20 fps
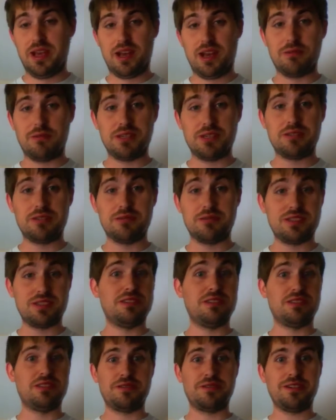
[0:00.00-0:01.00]
I wish there was an
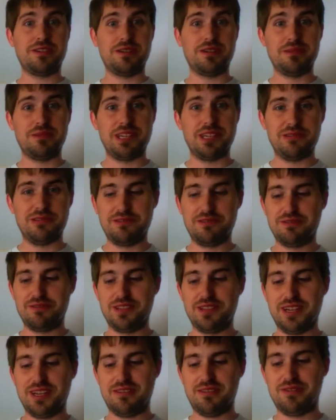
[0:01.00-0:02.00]
instruction manual for
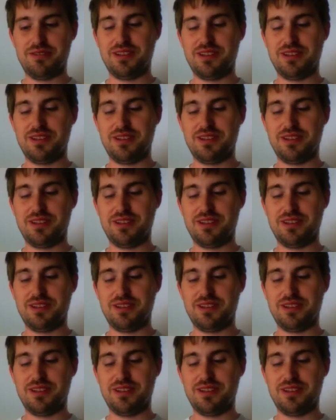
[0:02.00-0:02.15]
life.